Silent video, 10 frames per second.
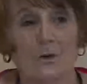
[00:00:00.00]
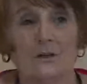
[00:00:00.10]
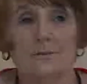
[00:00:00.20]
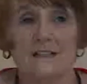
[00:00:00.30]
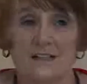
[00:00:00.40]

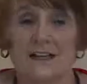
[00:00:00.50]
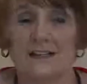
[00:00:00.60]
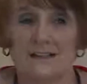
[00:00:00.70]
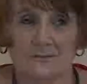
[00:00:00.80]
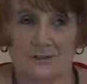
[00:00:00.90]
Well, Mr.
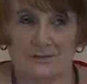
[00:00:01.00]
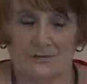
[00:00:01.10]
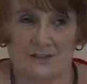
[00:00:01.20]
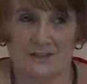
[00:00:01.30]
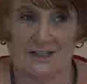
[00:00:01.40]
Hayton was the
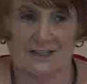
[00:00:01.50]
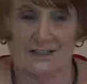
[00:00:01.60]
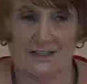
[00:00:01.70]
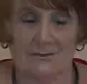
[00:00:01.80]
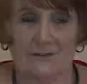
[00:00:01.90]
first
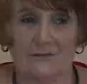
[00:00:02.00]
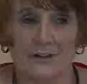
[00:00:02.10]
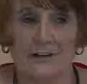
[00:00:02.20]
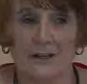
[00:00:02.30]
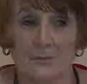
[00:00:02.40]
head. He was a
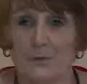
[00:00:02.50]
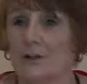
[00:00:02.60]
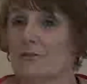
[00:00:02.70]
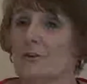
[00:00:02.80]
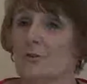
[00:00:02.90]
very
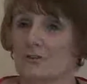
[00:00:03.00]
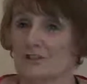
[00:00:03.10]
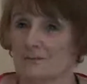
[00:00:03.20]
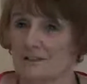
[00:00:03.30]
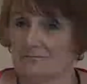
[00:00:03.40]
bluff
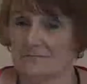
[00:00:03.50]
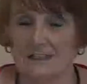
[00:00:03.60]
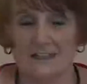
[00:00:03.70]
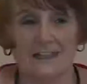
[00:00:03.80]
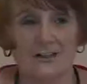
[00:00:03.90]
Yorkshireman,
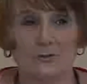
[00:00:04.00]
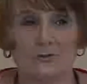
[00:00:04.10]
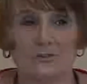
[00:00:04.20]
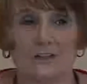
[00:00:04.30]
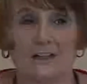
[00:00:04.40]
and he
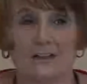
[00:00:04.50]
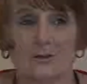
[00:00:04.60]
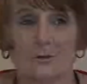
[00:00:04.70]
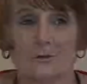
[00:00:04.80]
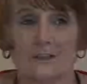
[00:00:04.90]
called
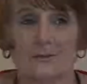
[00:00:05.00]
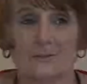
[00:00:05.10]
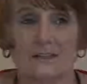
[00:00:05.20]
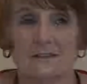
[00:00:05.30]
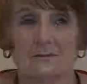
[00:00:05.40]
all the,
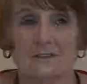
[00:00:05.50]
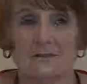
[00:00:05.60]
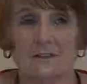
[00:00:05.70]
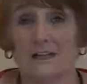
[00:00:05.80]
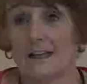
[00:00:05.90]
because it was
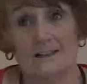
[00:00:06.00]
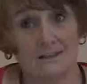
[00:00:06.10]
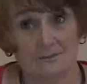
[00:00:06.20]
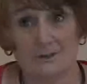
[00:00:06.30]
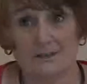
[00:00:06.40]
only
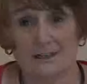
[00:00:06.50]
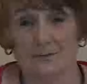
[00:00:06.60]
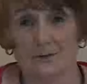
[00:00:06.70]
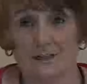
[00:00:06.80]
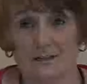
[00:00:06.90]
ladies who worked
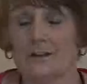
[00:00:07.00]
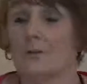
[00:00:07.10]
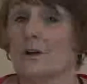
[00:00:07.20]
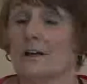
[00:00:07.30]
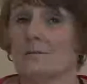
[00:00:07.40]
there.
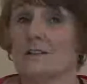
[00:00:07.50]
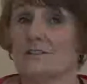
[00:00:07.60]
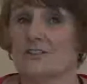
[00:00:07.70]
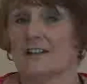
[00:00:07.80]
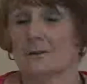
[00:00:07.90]

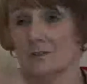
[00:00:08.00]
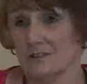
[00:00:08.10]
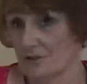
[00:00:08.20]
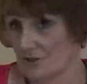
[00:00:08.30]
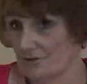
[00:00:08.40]
Mr. Shear was
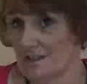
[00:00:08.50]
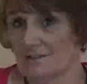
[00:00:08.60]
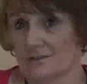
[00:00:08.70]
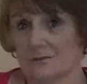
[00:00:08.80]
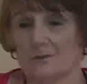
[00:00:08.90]
at the junior
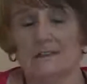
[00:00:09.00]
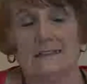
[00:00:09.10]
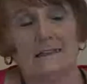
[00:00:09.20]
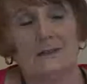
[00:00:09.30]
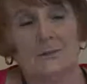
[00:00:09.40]
school,
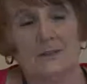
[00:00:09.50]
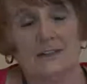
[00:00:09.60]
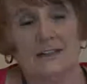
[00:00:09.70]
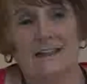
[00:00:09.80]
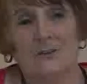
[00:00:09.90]

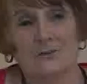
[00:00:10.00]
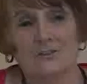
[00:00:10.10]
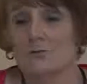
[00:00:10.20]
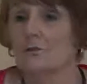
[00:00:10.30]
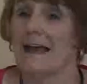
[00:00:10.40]
but he called
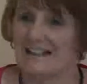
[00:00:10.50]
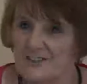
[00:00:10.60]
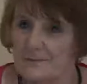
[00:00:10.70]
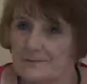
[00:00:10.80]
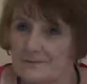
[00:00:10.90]
us all lass.